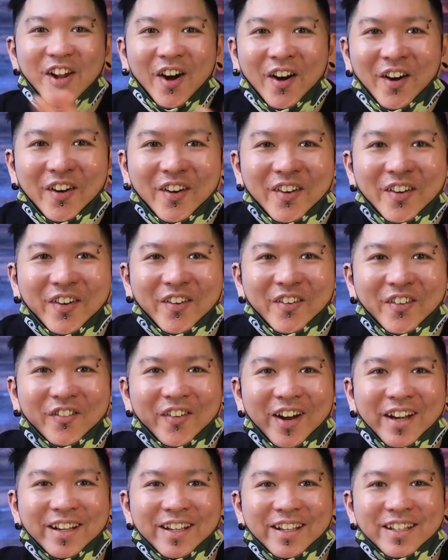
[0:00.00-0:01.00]
So,
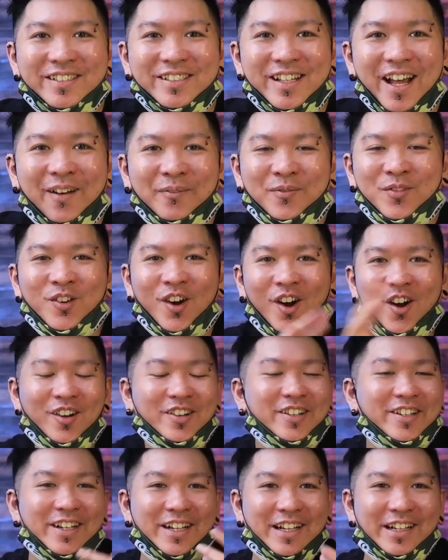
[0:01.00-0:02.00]
what is up to all
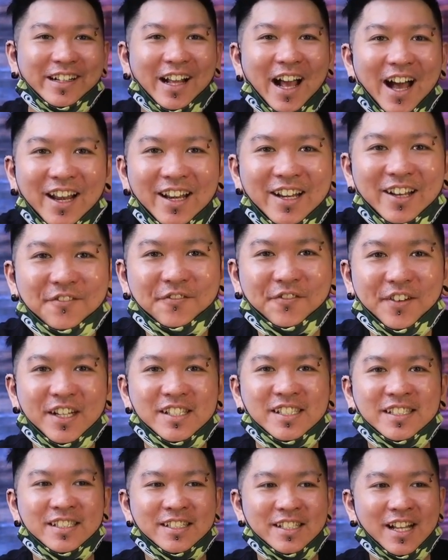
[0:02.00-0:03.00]
the car
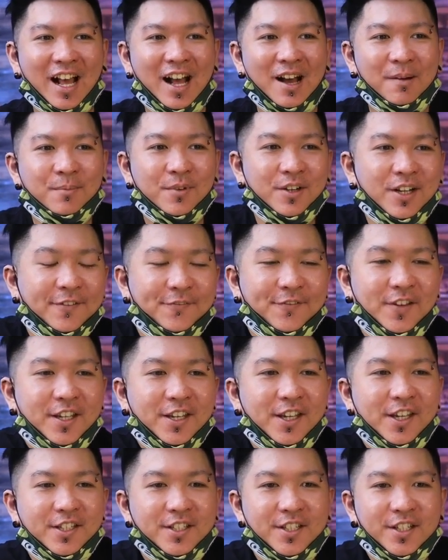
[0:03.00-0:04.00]
lovers, car
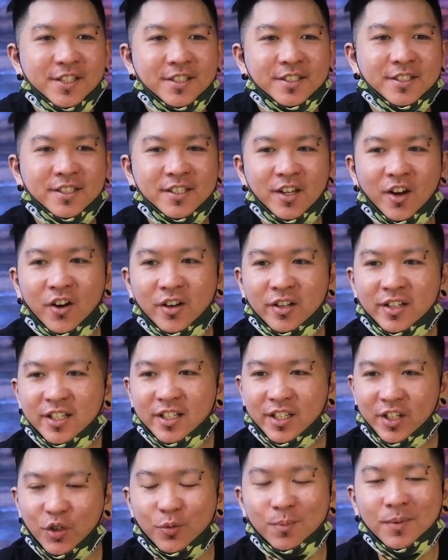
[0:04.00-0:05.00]
modifications, all
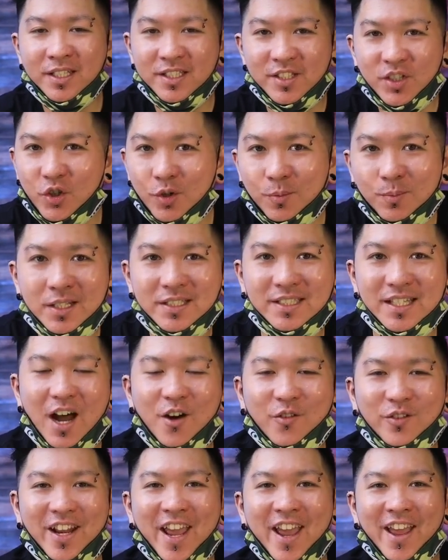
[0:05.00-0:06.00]
the humans
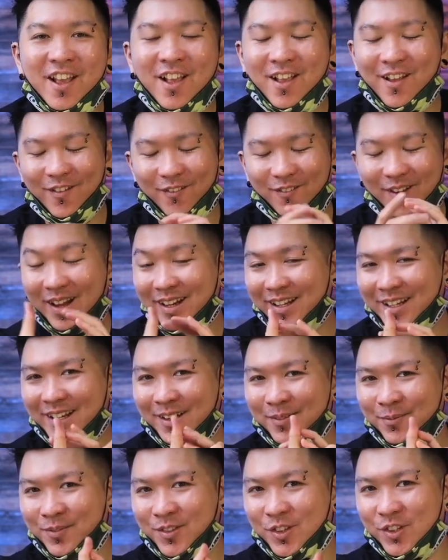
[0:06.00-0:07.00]
out there?
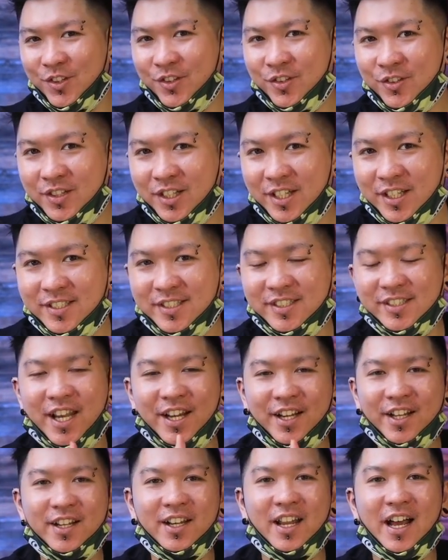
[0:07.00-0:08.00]
Welcome to this
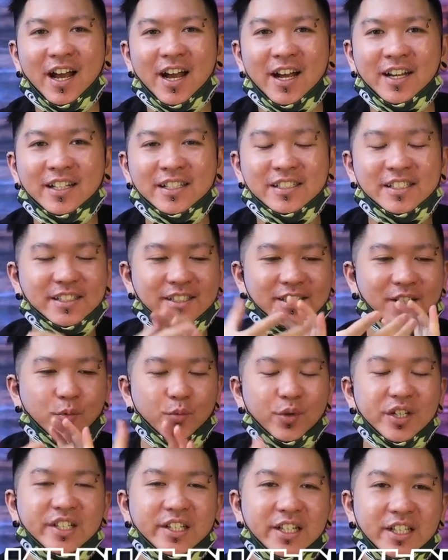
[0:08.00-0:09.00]
channel. This is the
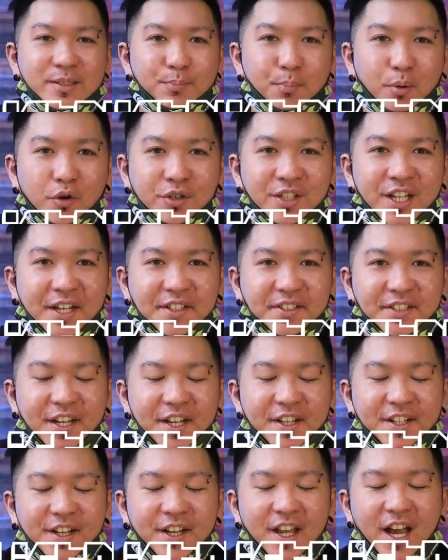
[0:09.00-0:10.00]
Wishlist Project
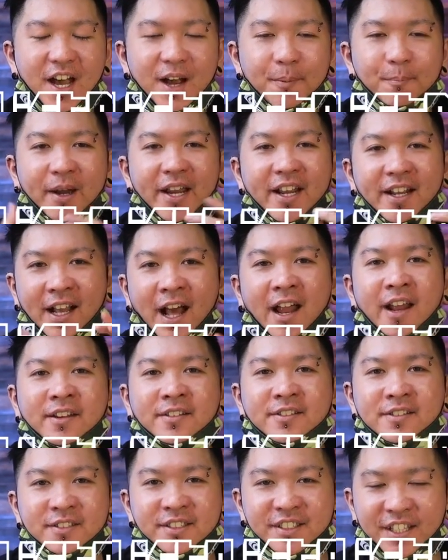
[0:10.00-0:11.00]
channel, my
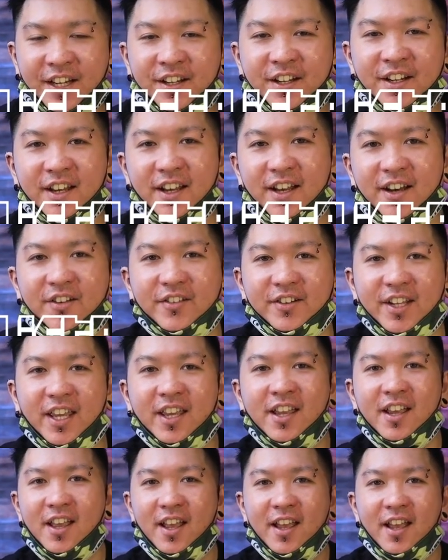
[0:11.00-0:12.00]
car channel lah,
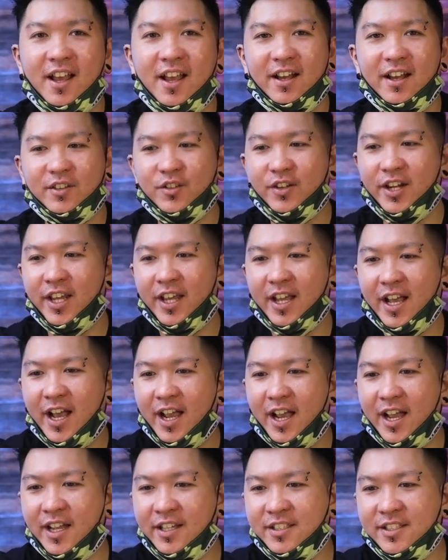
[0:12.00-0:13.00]
okay? Today,
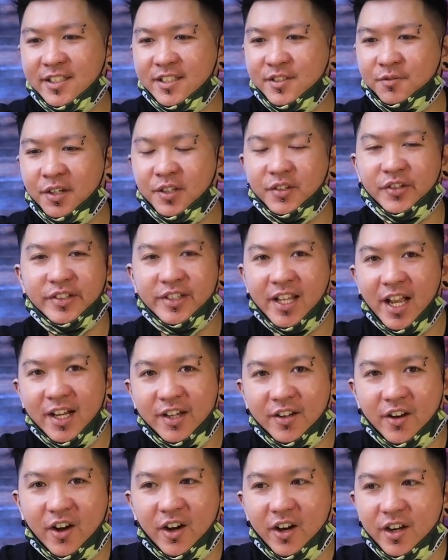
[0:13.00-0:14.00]
I just want to tell
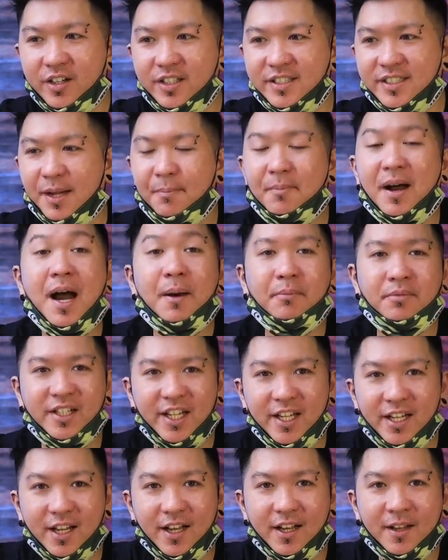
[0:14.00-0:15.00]
you all some
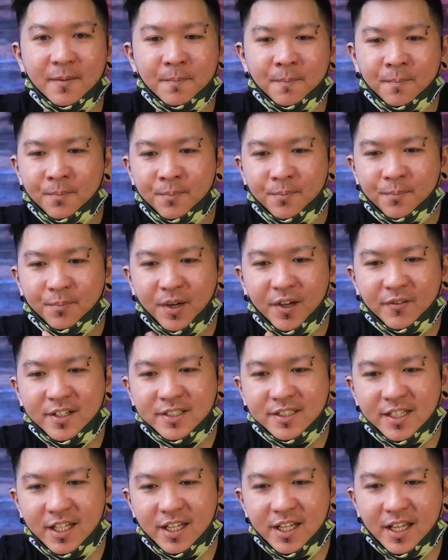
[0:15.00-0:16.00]
update lah.
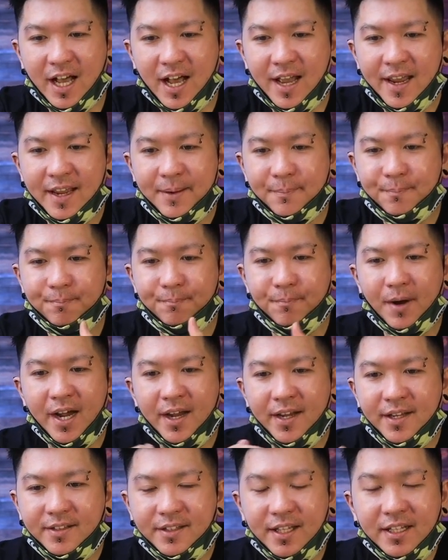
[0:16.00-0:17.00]
Previously, I
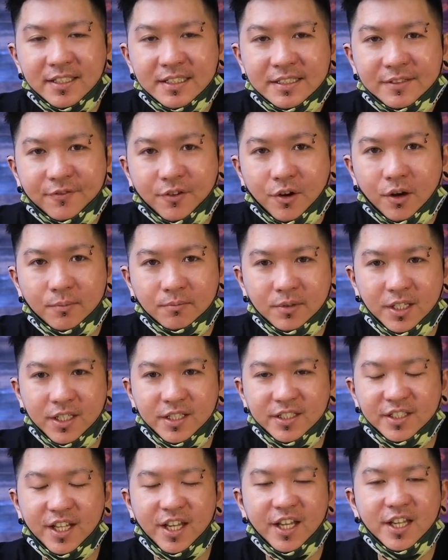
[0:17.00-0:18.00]
buy things from the
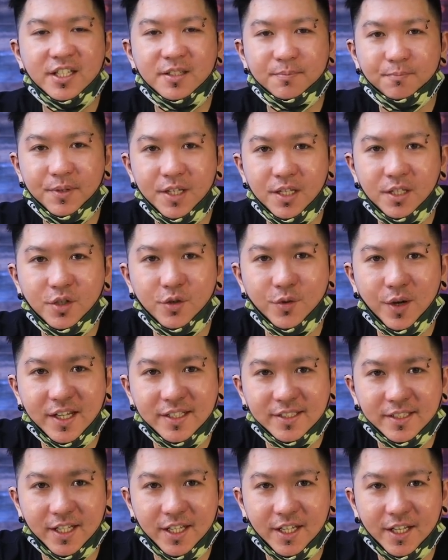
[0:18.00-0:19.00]
JHP
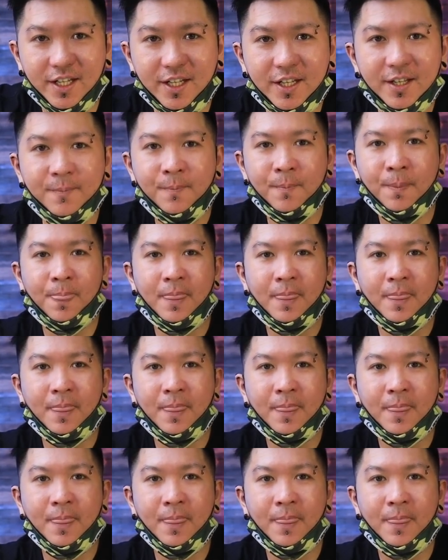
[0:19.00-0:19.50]
USA.